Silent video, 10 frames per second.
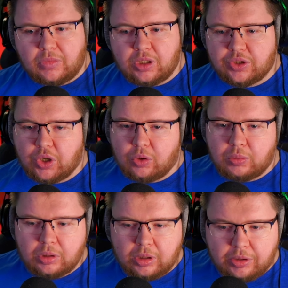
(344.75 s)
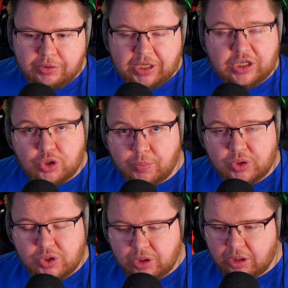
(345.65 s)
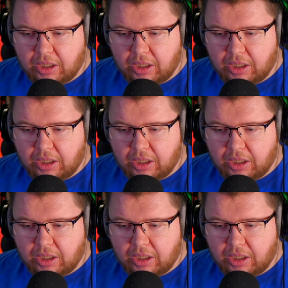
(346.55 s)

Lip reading: So thank you so much.